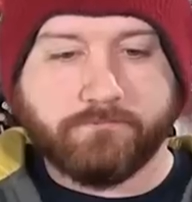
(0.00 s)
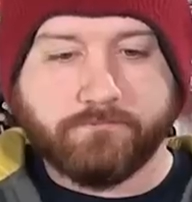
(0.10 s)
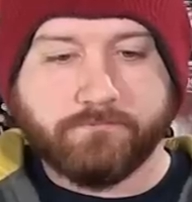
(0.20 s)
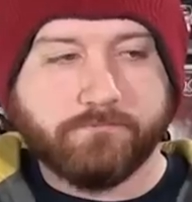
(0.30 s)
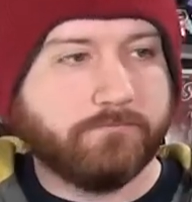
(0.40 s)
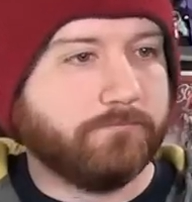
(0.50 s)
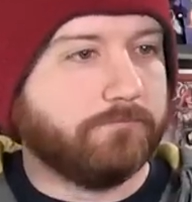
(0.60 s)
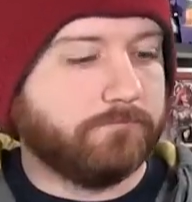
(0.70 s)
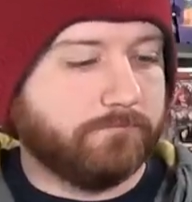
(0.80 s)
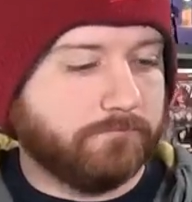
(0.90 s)

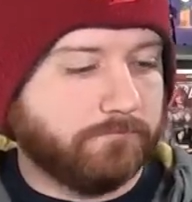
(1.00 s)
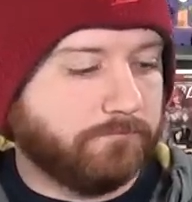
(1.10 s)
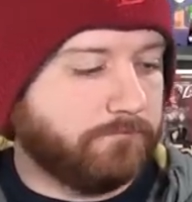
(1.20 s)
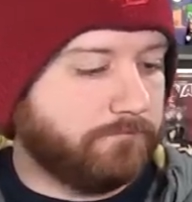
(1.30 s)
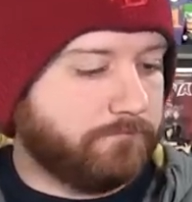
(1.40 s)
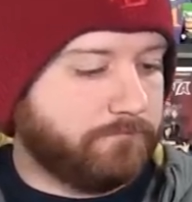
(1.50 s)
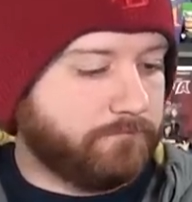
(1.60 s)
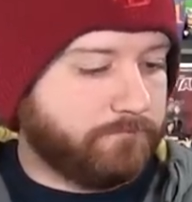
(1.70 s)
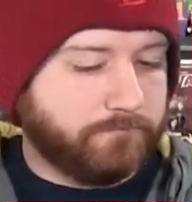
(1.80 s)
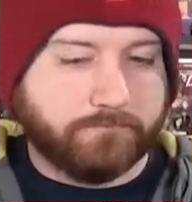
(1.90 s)

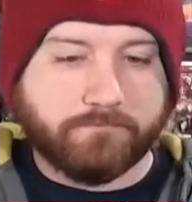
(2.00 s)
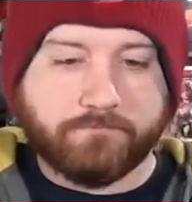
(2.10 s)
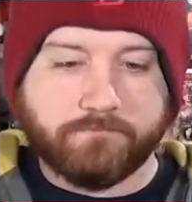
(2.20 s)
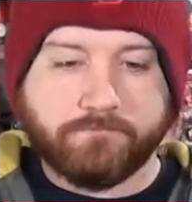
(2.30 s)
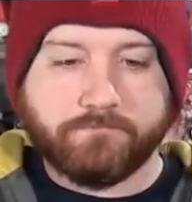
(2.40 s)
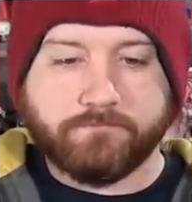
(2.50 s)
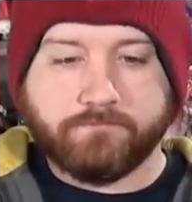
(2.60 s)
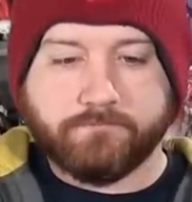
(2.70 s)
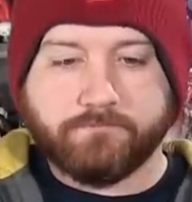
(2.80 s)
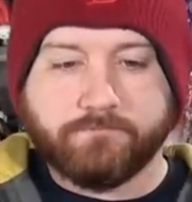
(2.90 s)

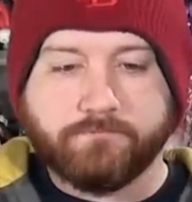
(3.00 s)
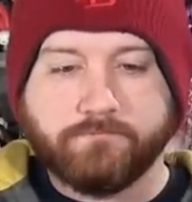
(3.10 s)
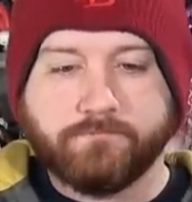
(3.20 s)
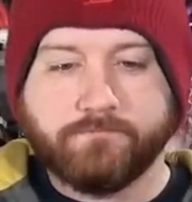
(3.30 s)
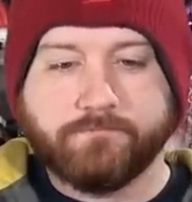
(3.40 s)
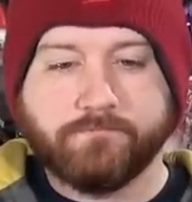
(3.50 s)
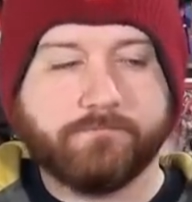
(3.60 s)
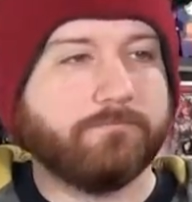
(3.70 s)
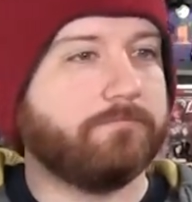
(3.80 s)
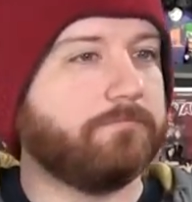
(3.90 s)

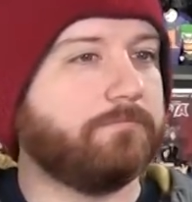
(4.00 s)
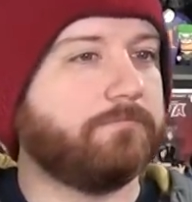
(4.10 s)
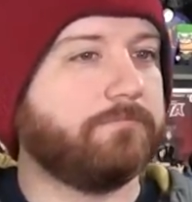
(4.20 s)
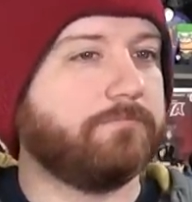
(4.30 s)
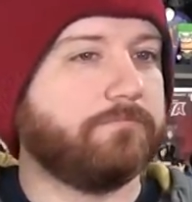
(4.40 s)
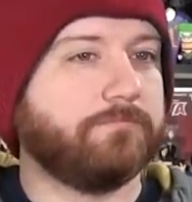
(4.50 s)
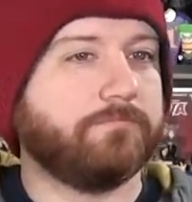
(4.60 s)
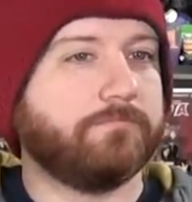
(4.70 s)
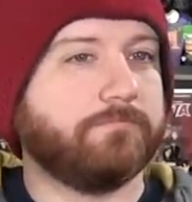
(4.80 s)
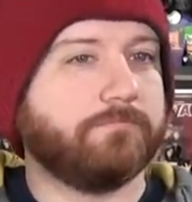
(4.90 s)

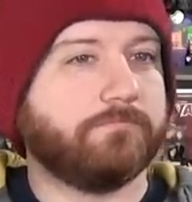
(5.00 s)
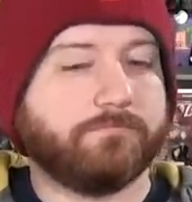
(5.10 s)
[no speech]